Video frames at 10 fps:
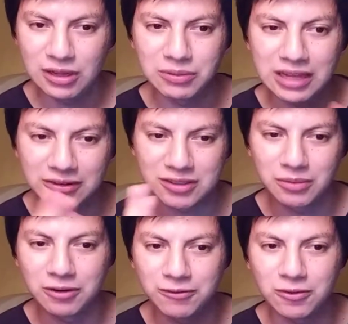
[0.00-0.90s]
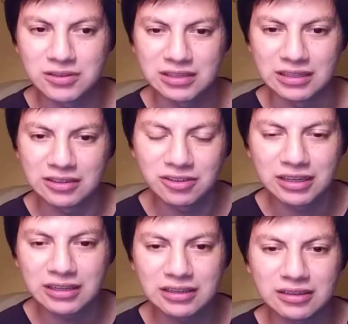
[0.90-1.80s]
we have smartphones and the
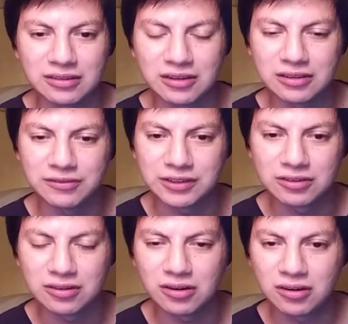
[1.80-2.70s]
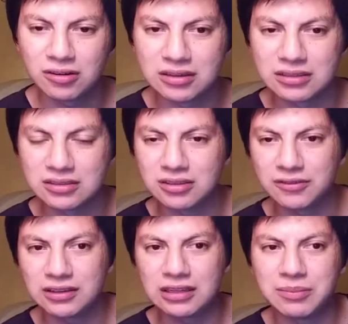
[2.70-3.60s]
internet and video call and
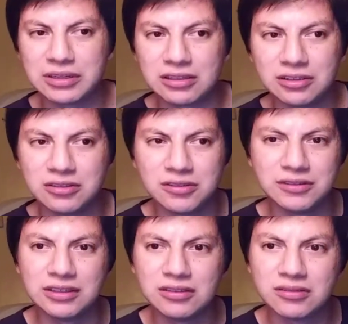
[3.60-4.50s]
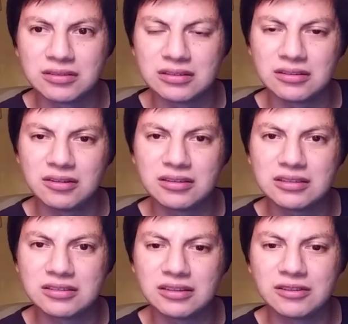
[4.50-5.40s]
stuff like that, making YouTube videos and all this
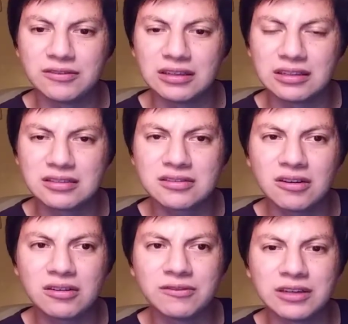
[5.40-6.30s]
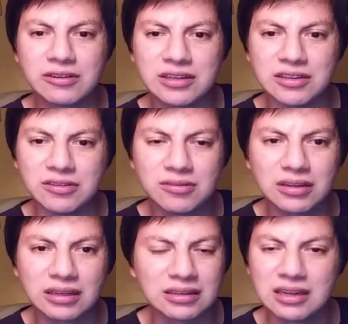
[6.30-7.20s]
stuff. Like, this is all very new.
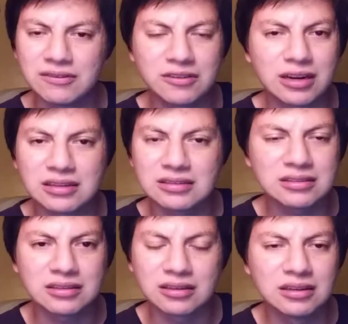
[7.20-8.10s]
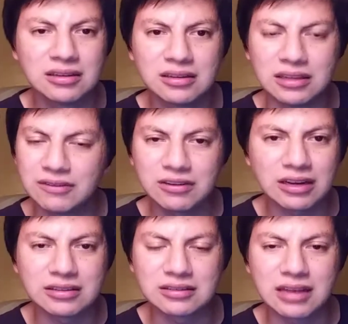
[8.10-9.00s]
Like, never had
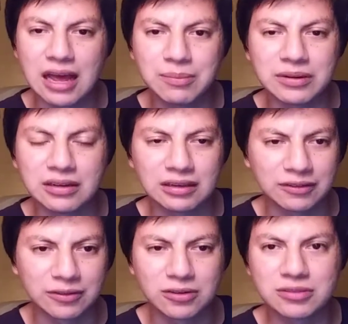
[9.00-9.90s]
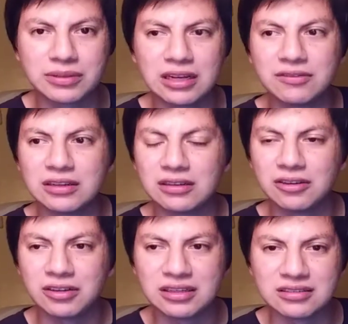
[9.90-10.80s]
this happen. Like, of course we have like
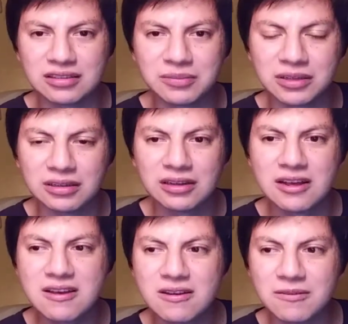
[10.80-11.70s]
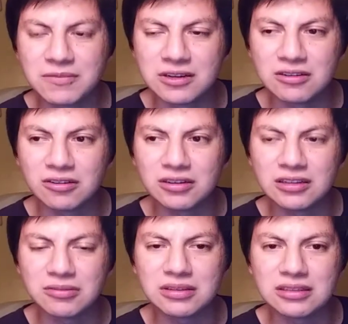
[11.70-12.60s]
early cinema, early
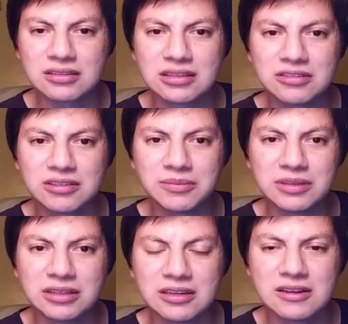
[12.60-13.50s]
20th century, but